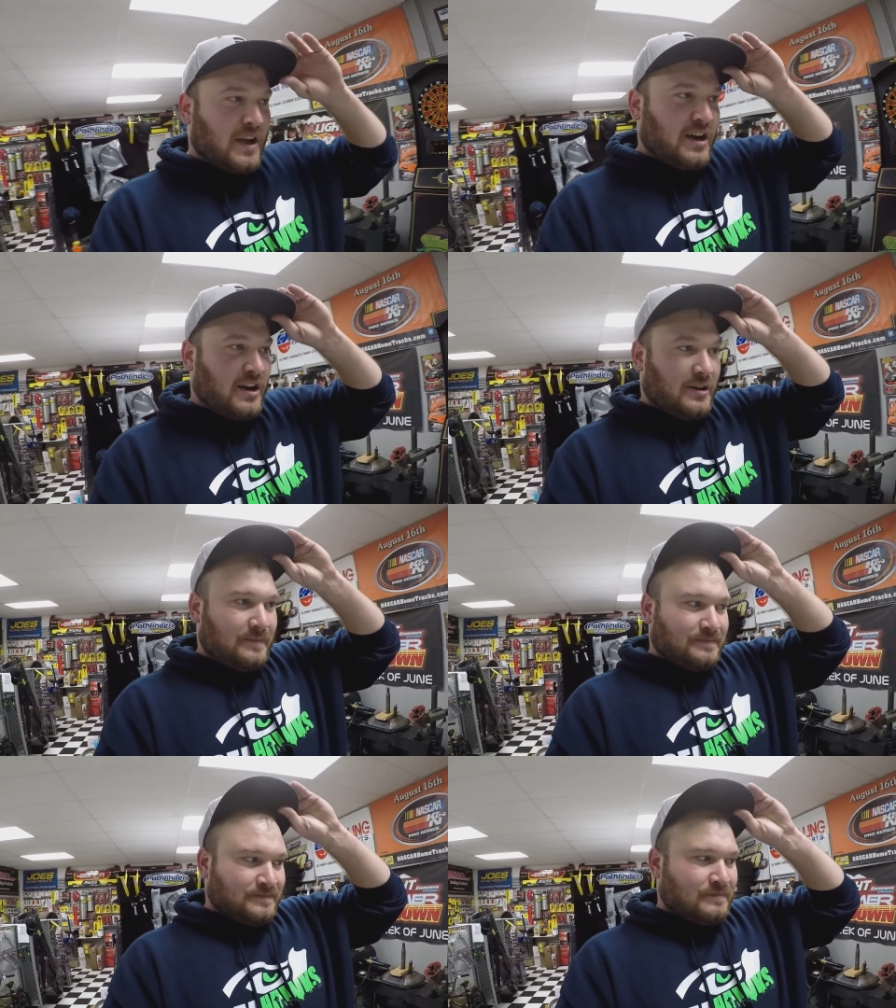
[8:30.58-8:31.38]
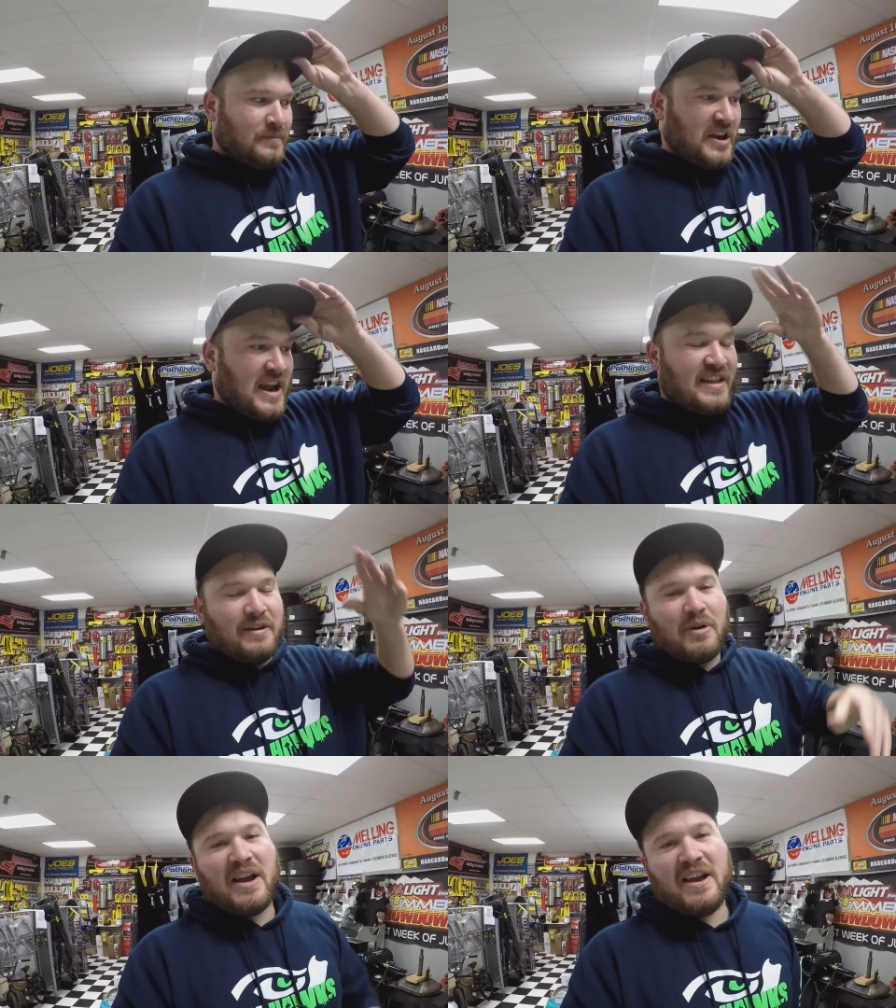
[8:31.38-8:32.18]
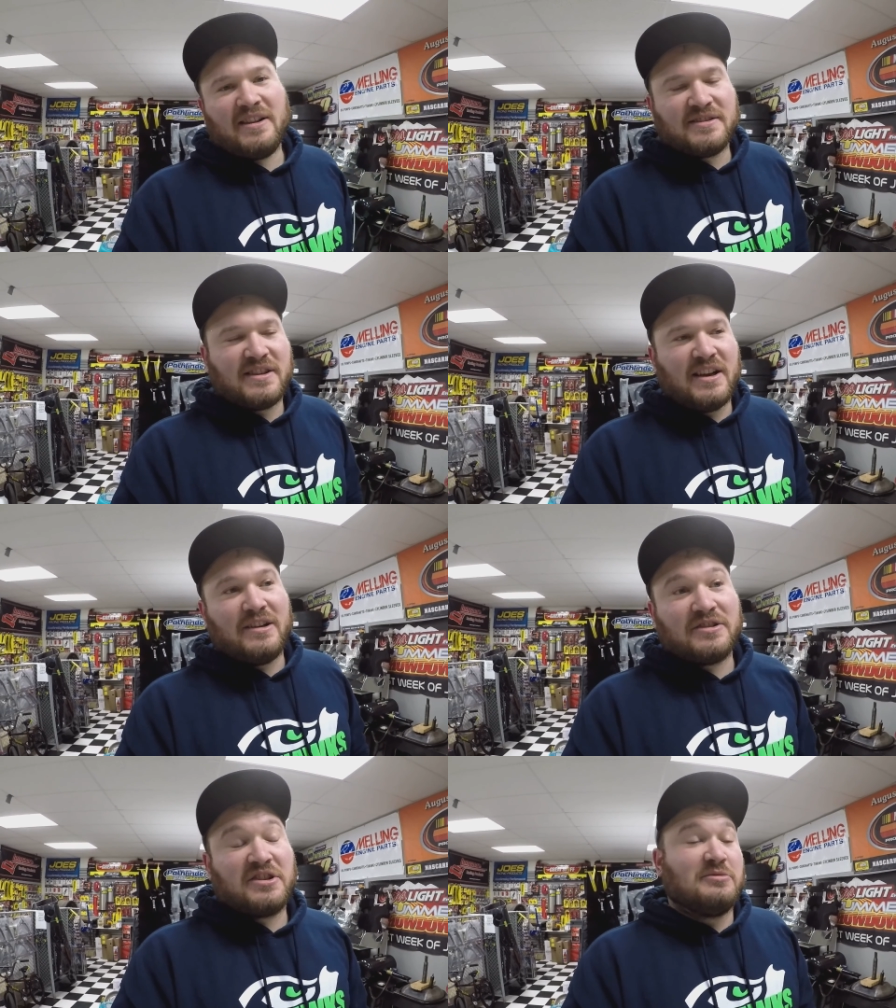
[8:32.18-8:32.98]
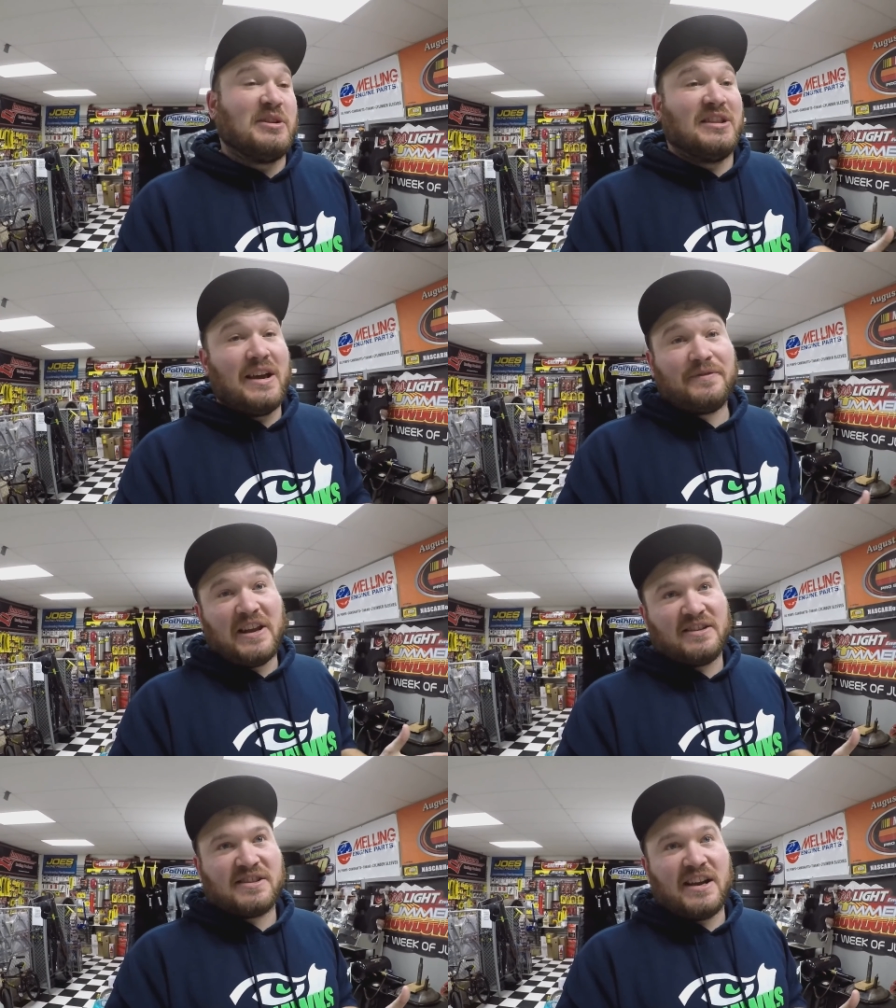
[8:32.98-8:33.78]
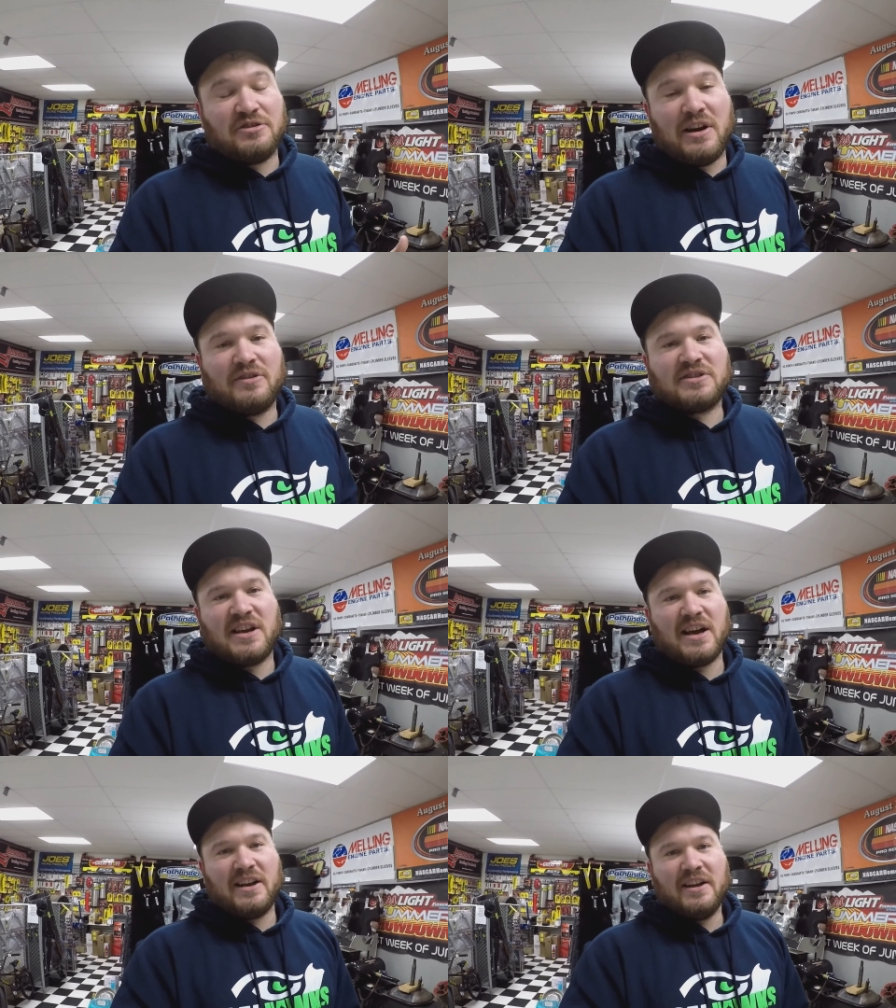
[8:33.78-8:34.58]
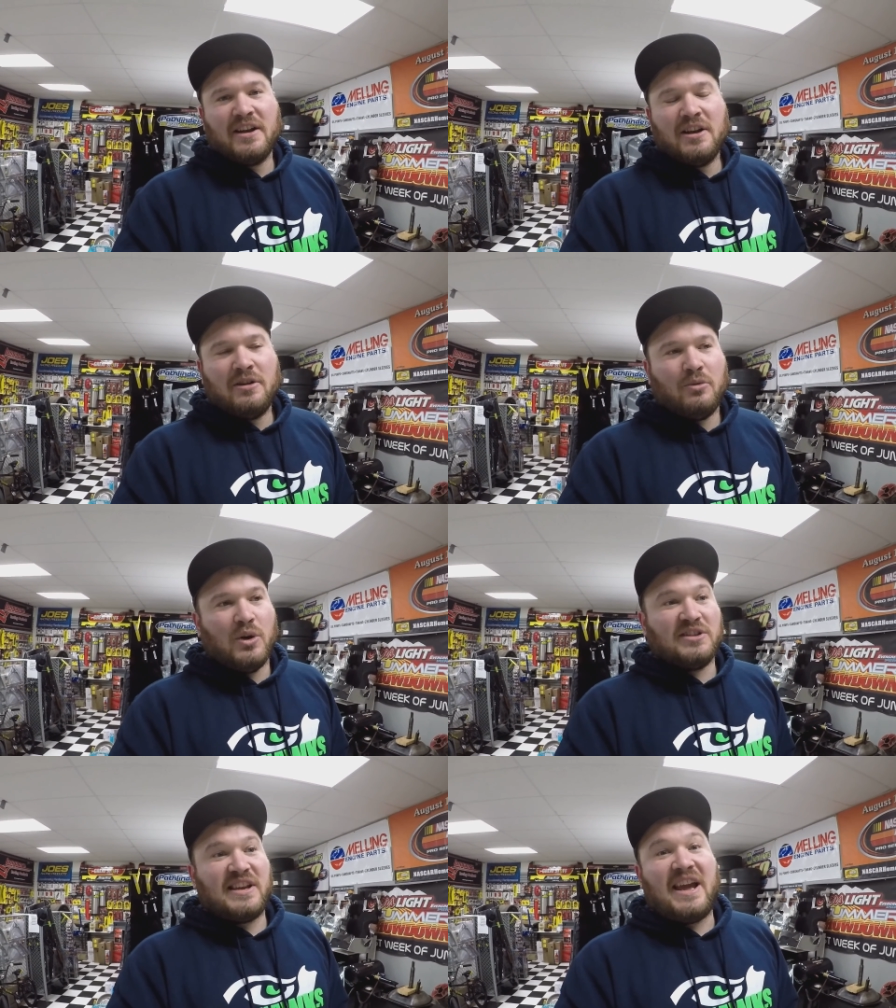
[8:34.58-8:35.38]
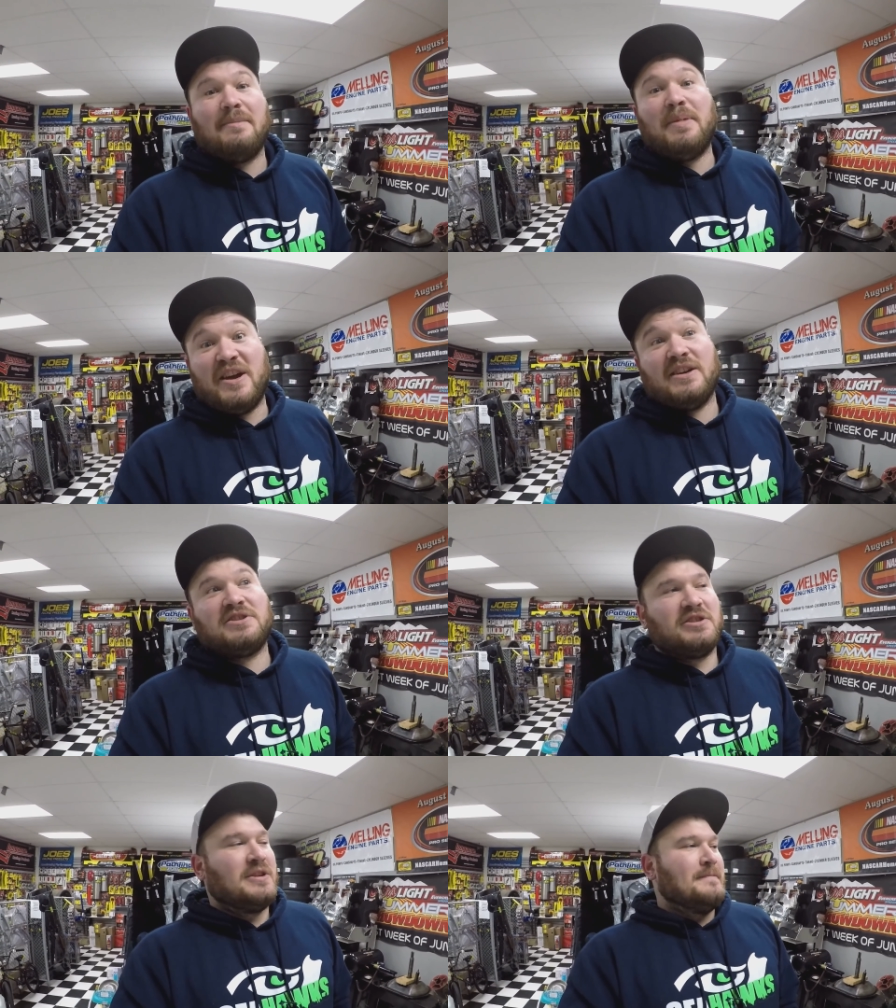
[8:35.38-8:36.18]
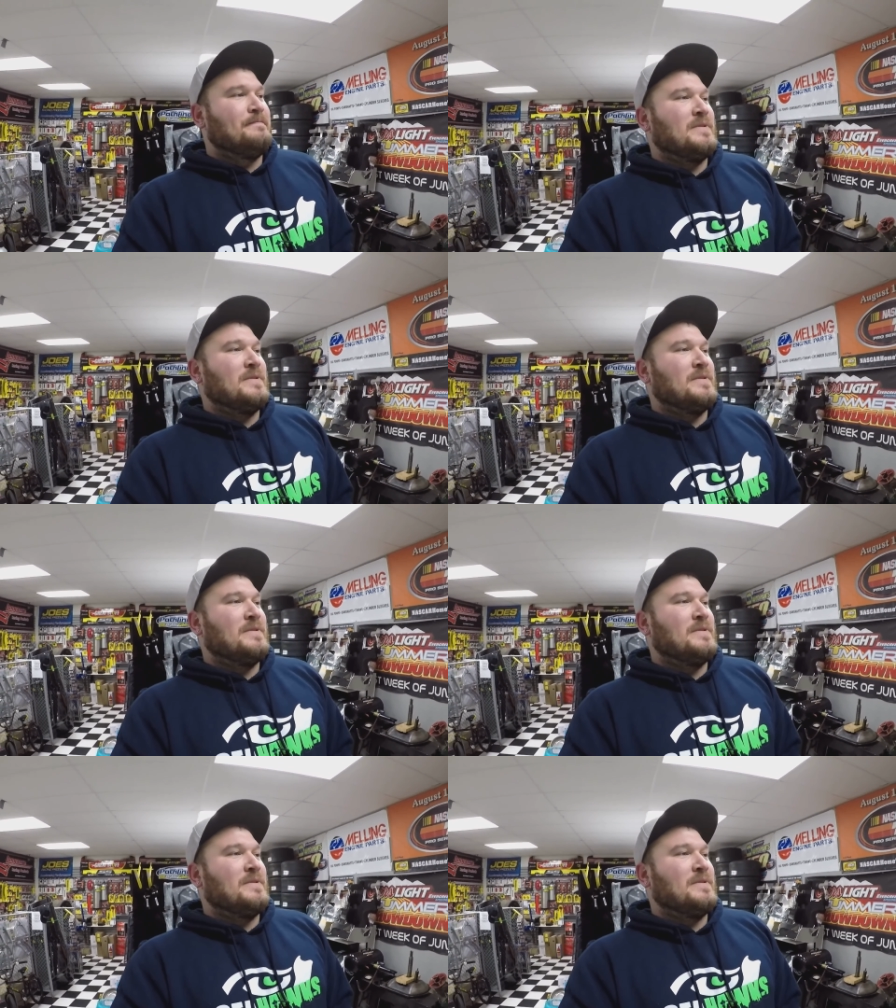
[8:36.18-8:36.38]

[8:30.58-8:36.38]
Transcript: Um, but yeah, that right-hand side, or excuse me, left-hand side, driver's side, was a bitch.